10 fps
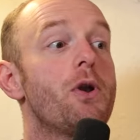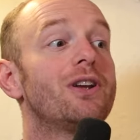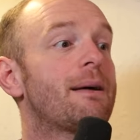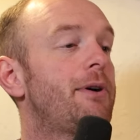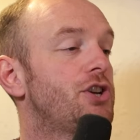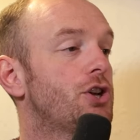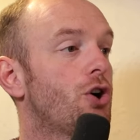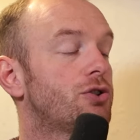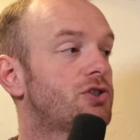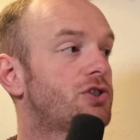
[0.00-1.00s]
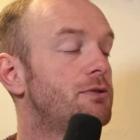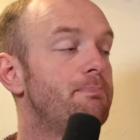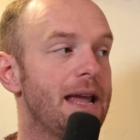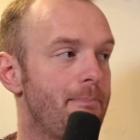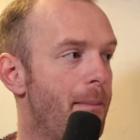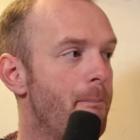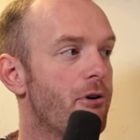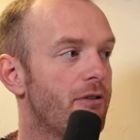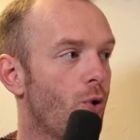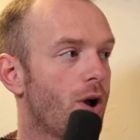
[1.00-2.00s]
knows how much it costs to be a
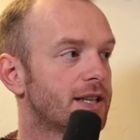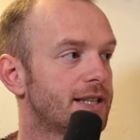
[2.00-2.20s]
member of Augusta,